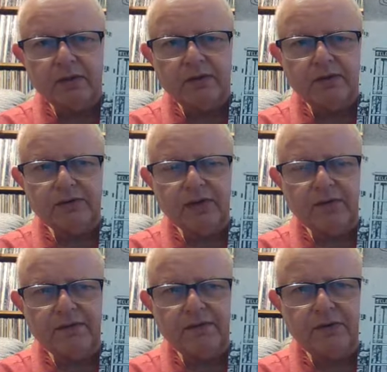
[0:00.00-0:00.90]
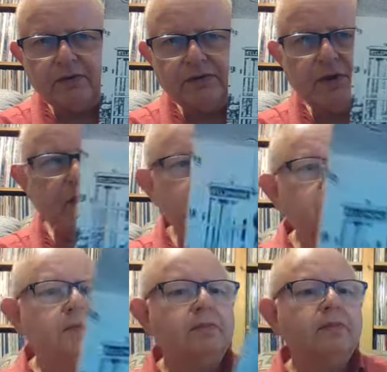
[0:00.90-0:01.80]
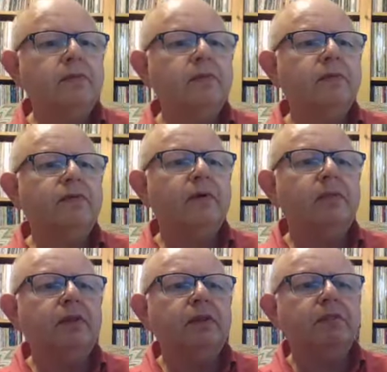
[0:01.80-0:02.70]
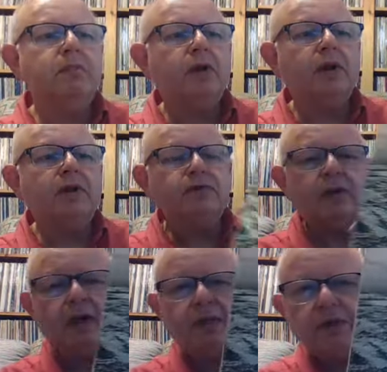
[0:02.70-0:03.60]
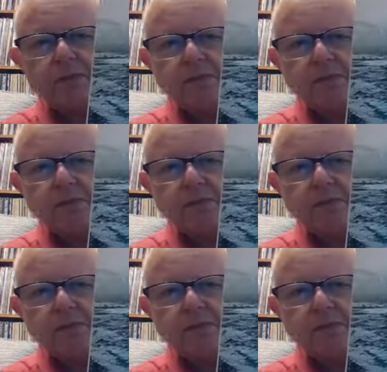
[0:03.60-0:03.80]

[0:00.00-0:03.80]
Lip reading: is this their first album? The Family That Plays Together?